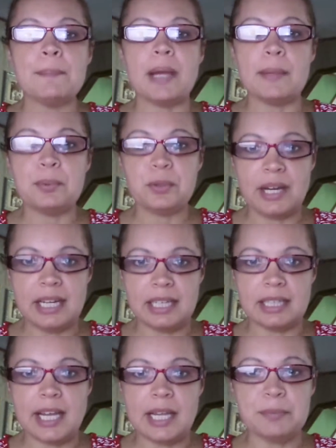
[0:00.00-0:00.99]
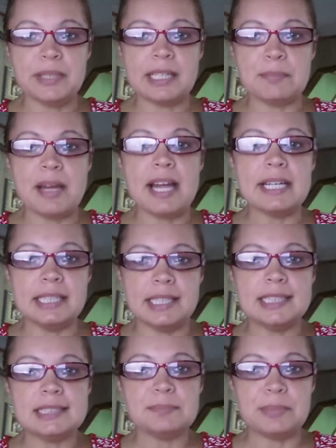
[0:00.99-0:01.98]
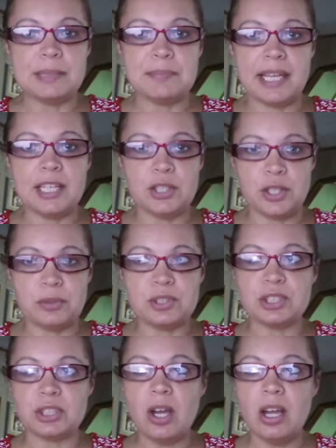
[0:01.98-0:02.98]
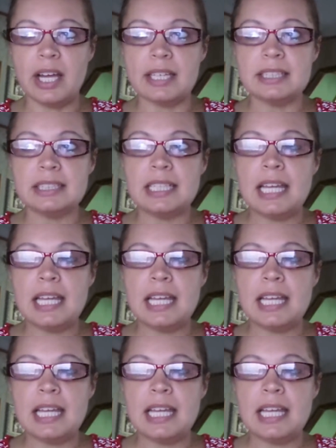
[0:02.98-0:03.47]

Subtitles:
By praying, I am letting my needs be made known to God,